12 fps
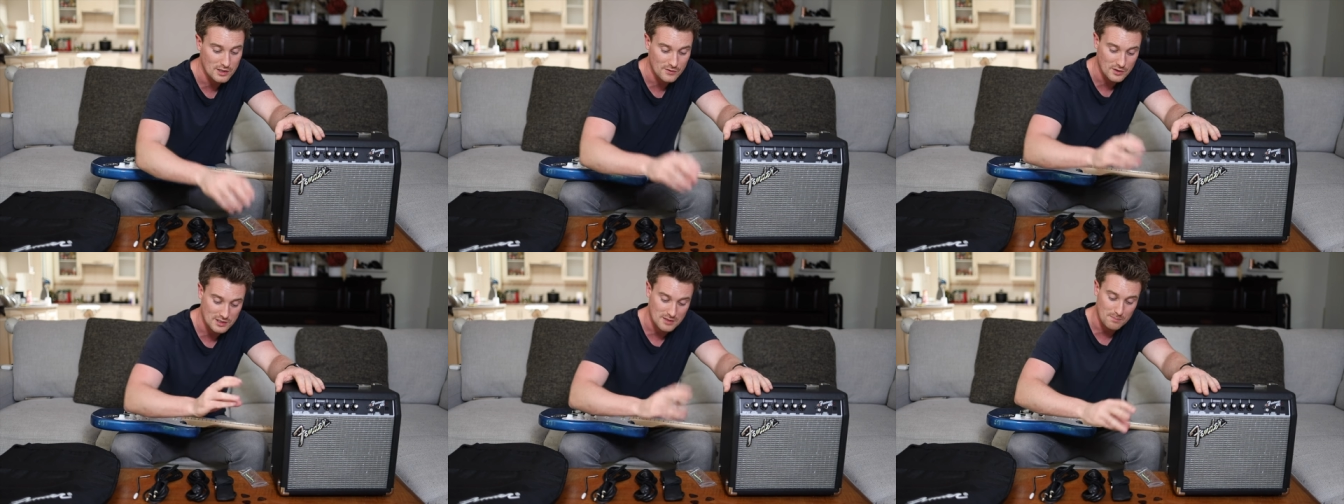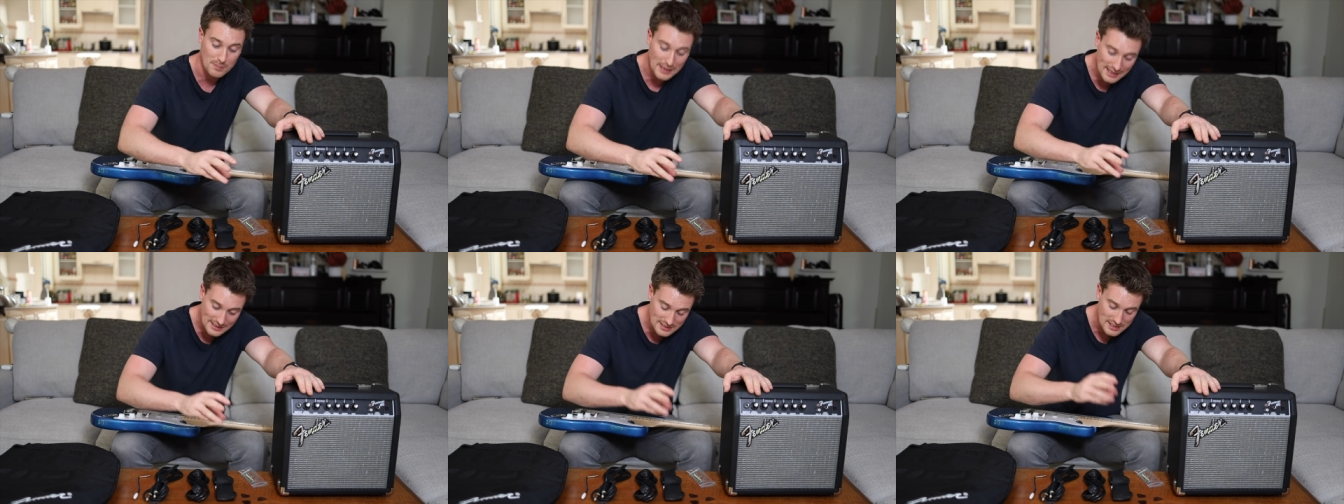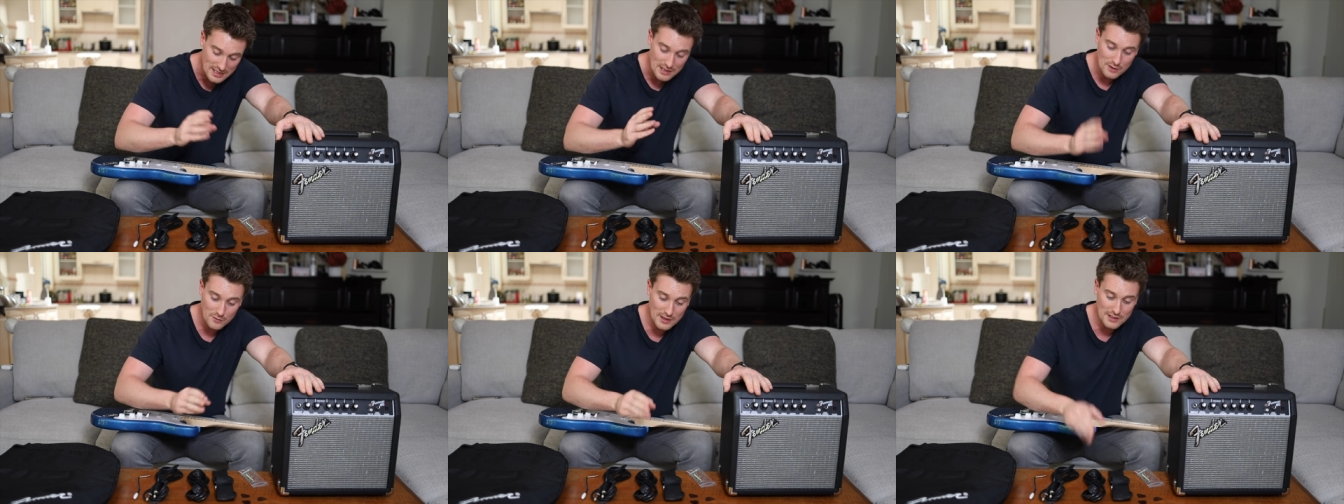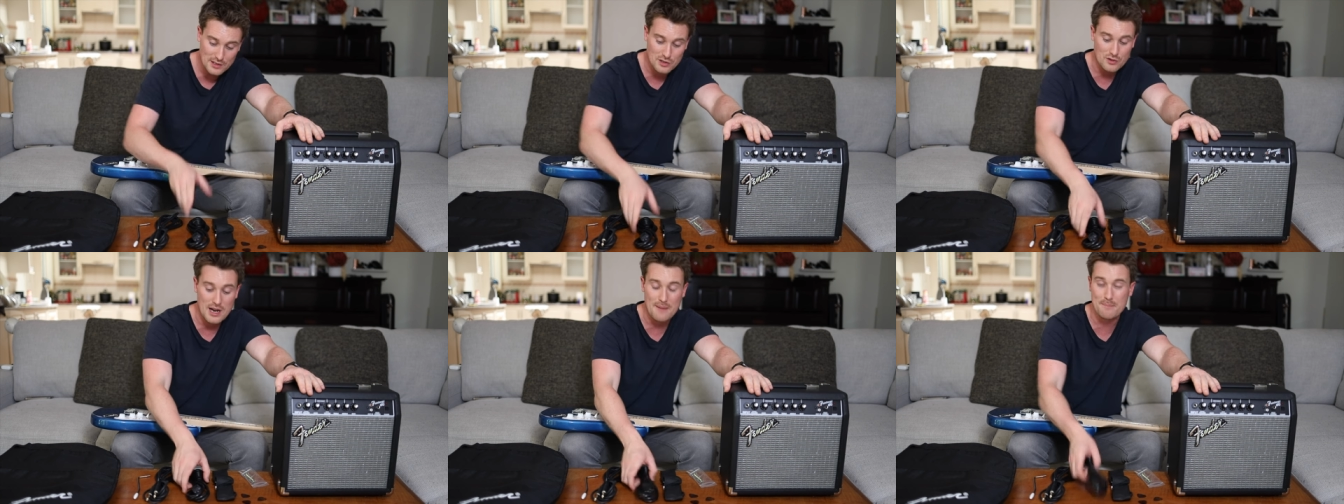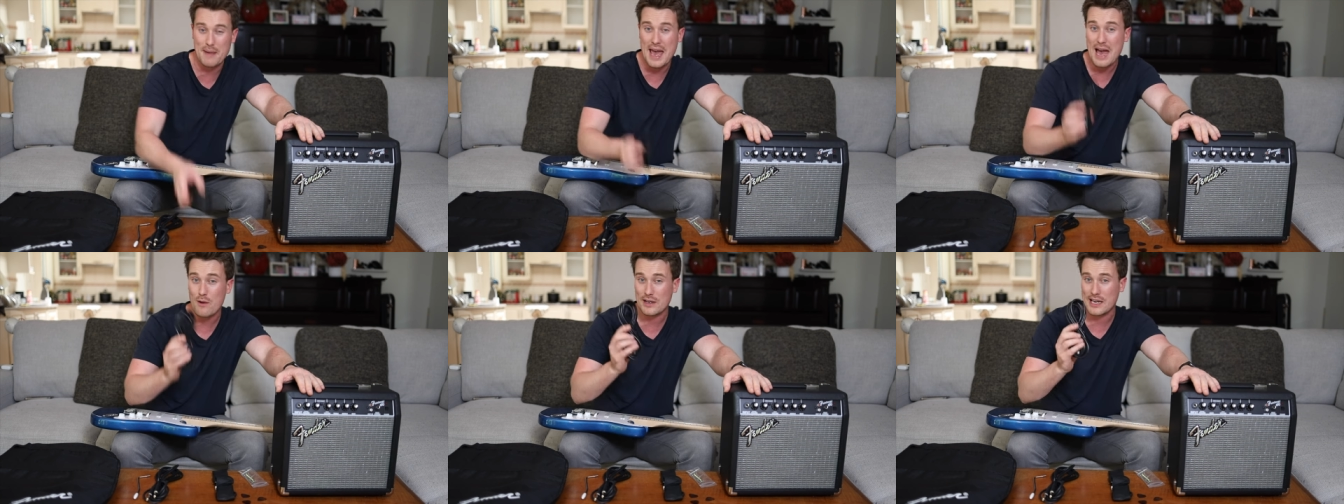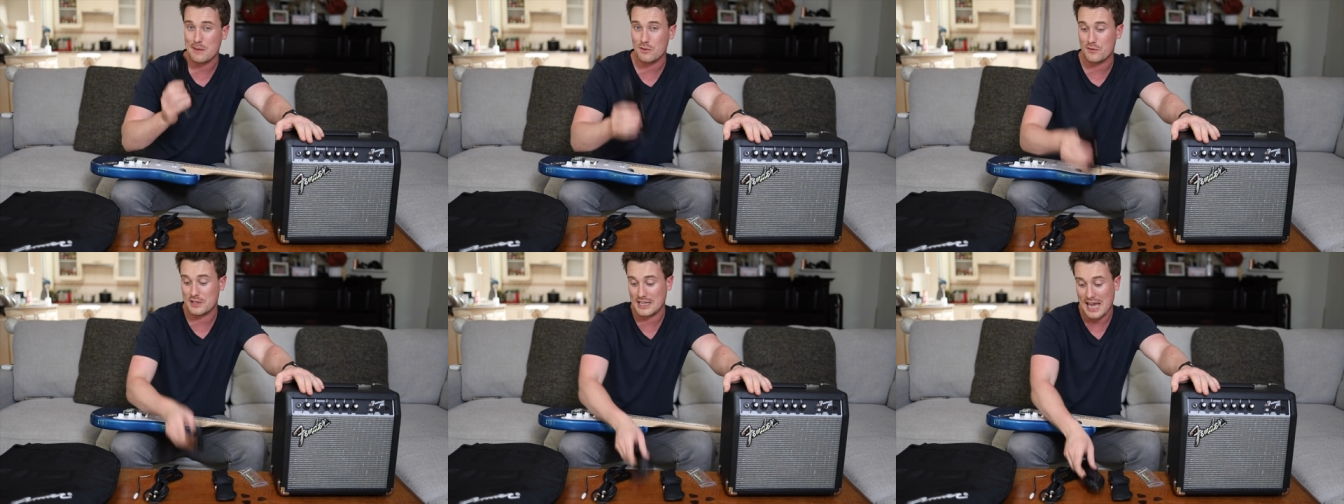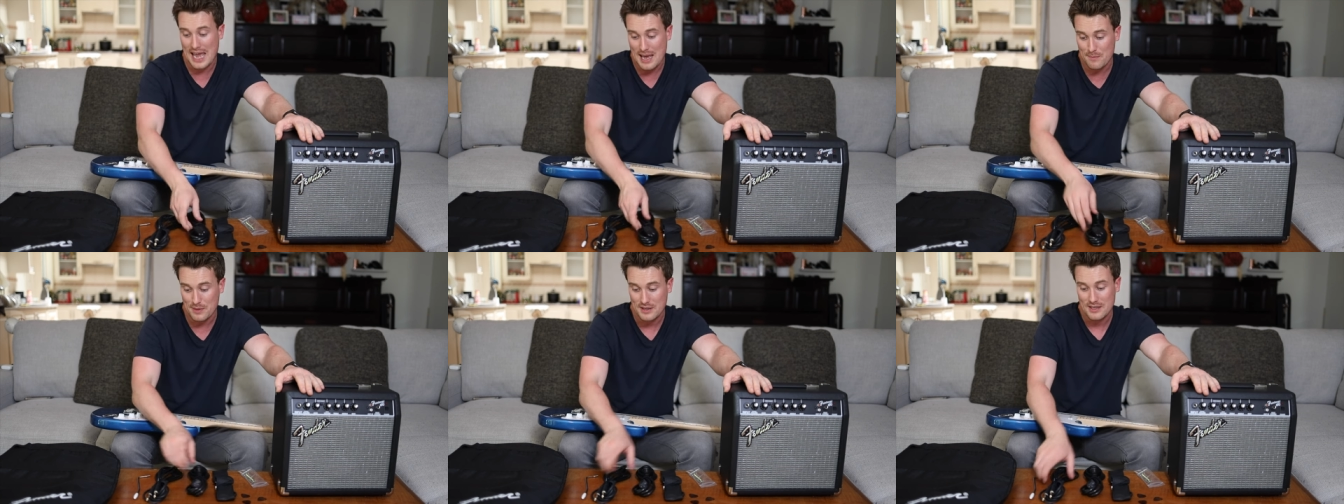You've got some picks, Fender strap, power cable for the amp,